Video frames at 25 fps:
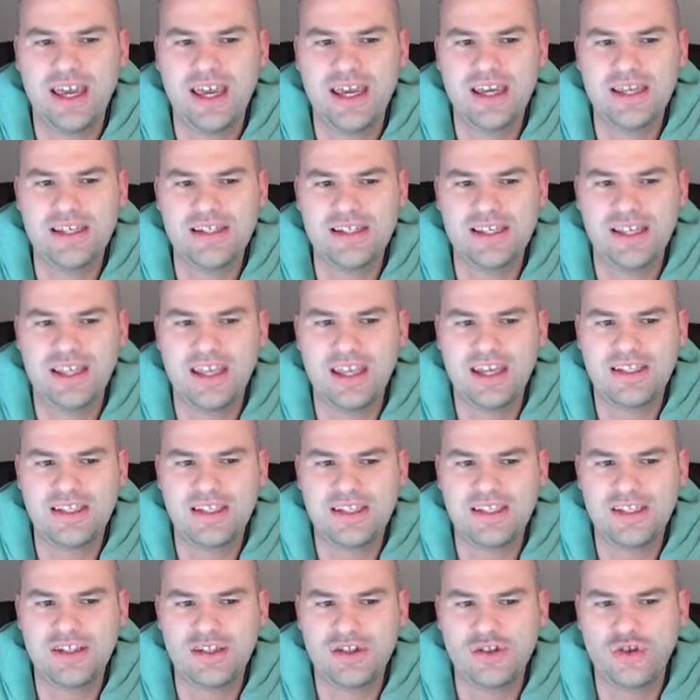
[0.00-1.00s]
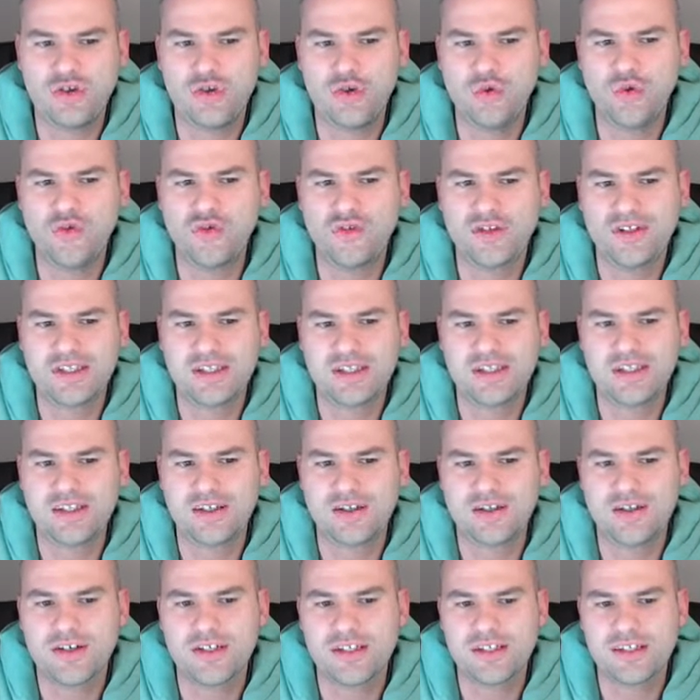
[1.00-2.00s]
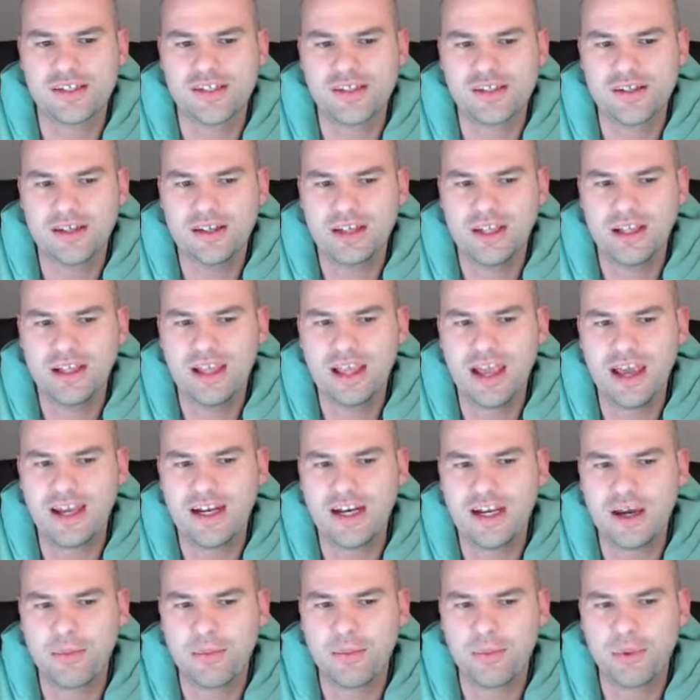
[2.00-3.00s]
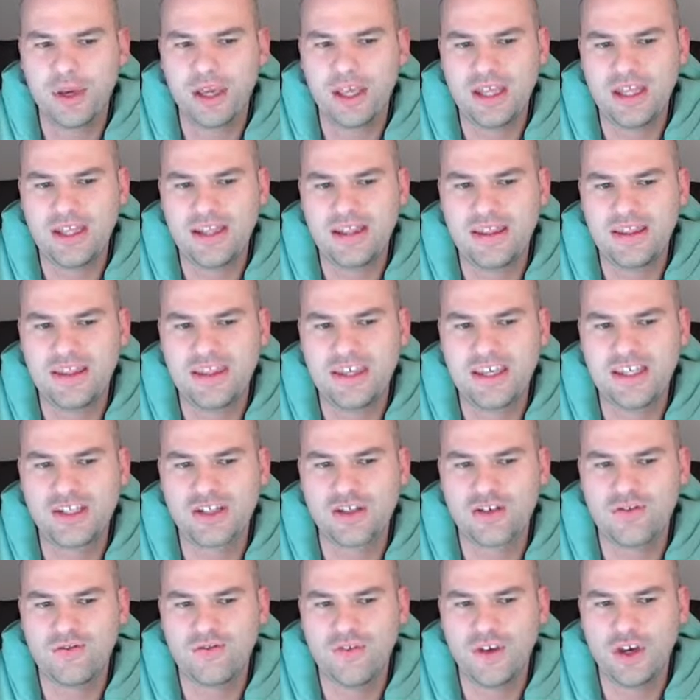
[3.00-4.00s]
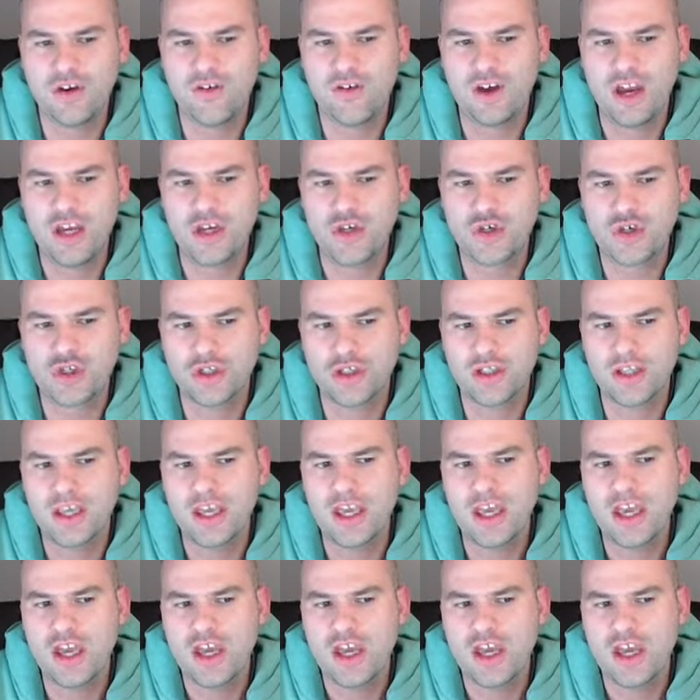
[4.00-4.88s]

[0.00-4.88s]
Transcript: is it gets these two transistors lined up in this configuration